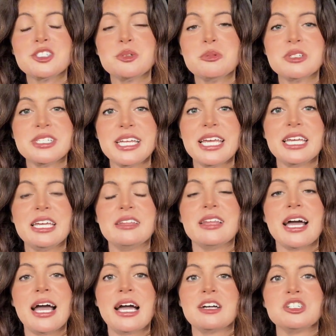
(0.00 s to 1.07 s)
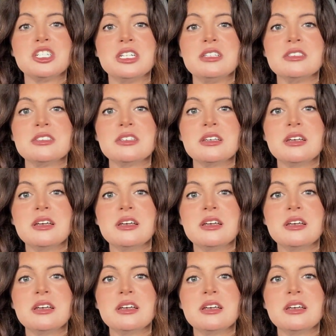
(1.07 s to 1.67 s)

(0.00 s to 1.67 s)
who was taking the actions.